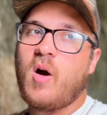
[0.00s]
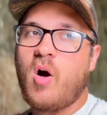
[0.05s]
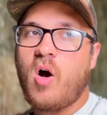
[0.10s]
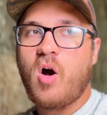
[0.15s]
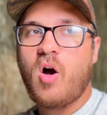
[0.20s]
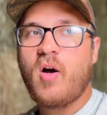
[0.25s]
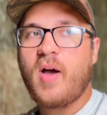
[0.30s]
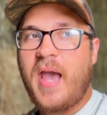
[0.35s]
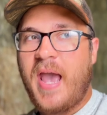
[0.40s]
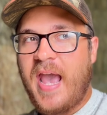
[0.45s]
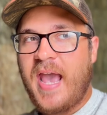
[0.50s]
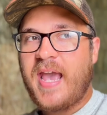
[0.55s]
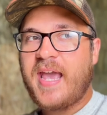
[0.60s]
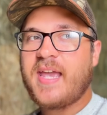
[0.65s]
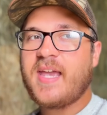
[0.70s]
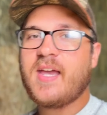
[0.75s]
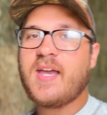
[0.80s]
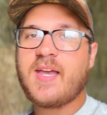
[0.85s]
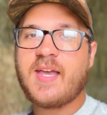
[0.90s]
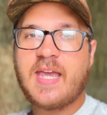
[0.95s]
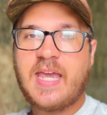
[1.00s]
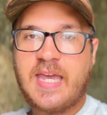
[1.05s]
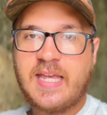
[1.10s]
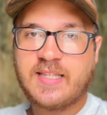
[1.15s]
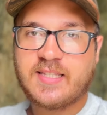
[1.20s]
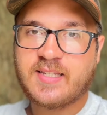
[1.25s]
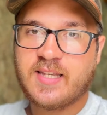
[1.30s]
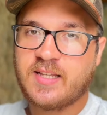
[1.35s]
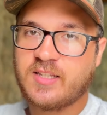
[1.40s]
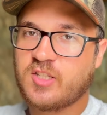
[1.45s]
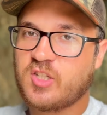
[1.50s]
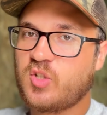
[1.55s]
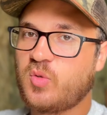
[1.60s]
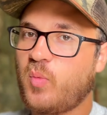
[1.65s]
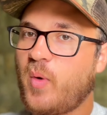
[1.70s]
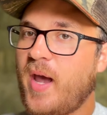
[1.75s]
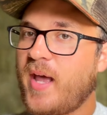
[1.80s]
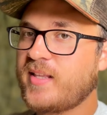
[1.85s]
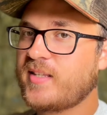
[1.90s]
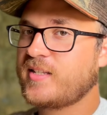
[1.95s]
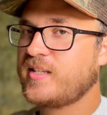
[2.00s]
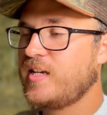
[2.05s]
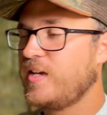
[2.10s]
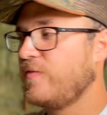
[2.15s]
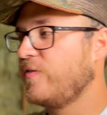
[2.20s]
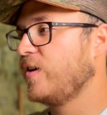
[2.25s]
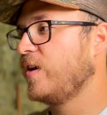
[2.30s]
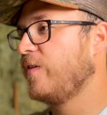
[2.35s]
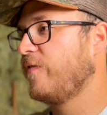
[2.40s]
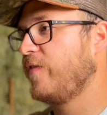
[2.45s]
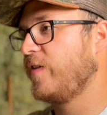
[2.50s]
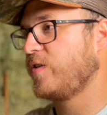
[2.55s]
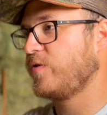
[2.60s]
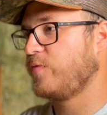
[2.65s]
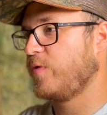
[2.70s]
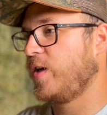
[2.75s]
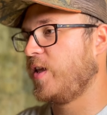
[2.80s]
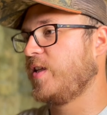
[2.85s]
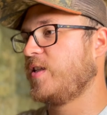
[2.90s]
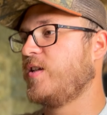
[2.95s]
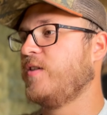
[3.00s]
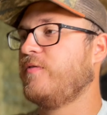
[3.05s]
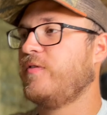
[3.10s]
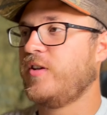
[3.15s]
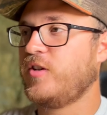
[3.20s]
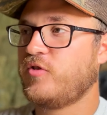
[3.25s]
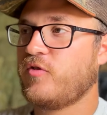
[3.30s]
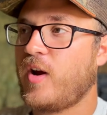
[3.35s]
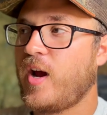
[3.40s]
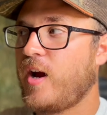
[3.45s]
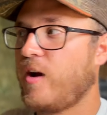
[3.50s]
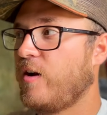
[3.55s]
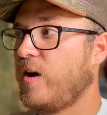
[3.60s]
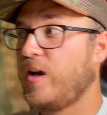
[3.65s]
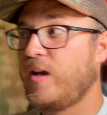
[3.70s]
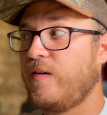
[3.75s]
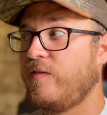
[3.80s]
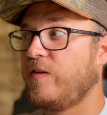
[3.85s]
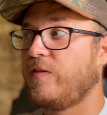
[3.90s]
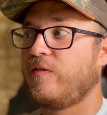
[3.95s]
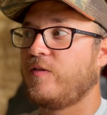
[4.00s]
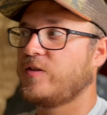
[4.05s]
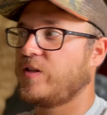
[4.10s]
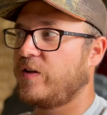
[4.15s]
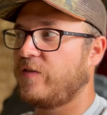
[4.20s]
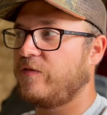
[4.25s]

all hay heats and sweats, even if it's relatively drier hay, even if it was like